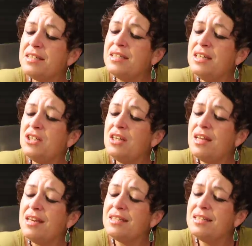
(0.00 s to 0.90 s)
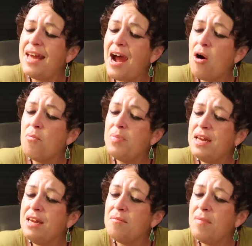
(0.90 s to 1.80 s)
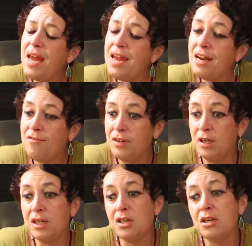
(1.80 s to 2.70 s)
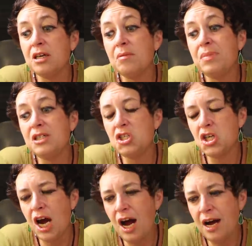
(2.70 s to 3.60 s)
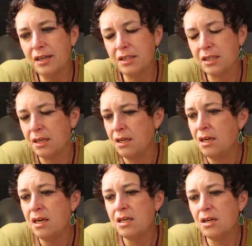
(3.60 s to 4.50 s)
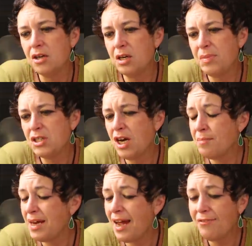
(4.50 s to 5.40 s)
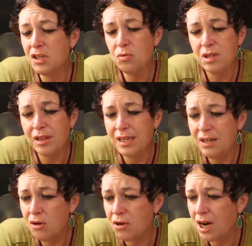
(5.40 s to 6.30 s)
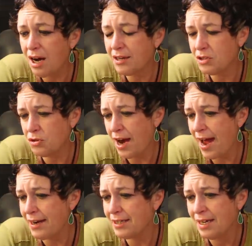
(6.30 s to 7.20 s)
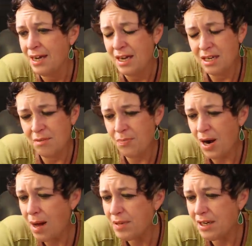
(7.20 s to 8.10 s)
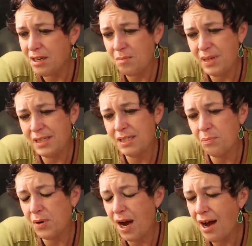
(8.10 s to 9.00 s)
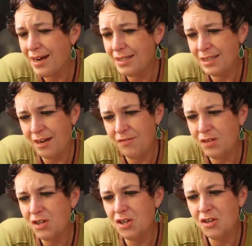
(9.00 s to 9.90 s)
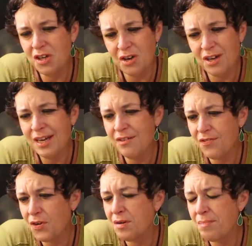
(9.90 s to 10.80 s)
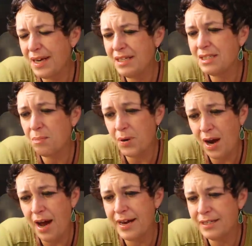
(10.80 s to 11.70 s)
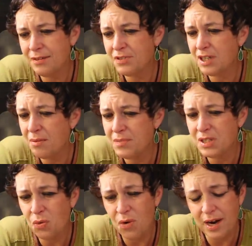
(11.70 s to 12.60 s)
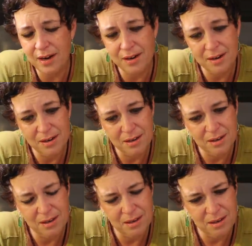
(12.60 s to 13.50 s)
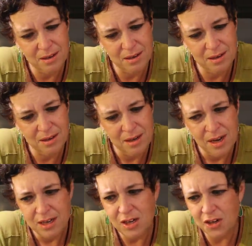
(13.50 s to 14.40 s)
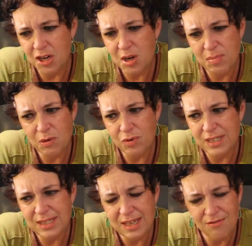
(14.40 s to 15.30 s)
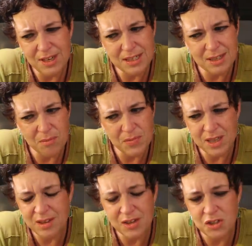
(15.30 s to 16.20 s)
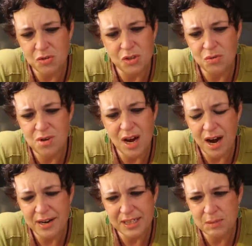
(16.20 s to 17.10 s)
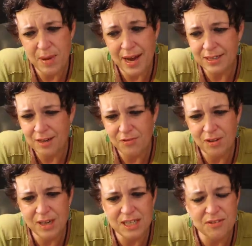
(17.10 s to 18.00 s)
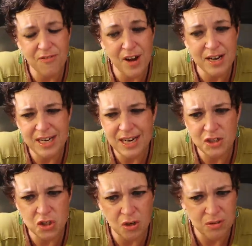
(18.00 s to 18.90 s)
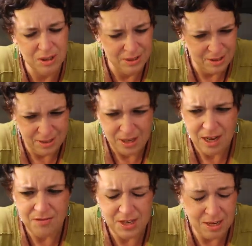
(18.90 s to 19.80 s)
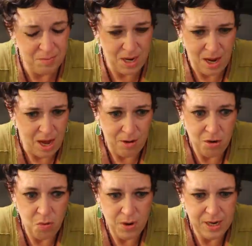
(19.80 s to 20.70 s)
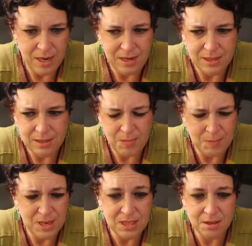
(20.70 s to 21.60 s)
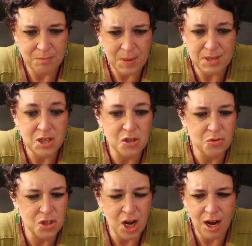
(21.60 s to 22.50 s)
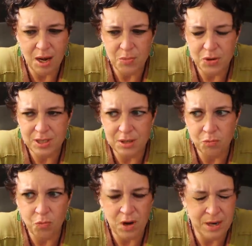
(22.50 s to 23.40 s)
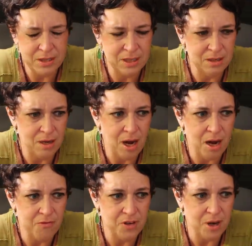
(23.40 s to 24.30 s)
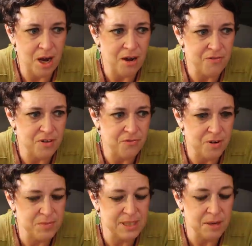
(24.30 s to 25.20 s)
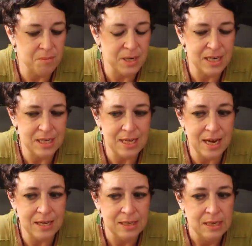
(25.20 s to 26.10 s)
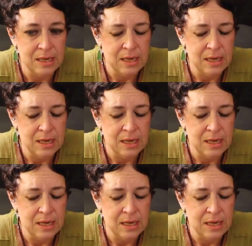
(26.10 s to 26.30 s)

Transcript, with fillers: decision that is now being made i feel like you're going to be shocked you're going to be shocked. It may have to do with a legal contract. You're probably going to be surprised. I feel like you're you're in for a big surprise of some sort you're going to be receiving something that you do not expect. I feel like it's financial. i and I don't know what it is. Maybe it's a maybe it's a new job or it's a it's an offer offer from somebody that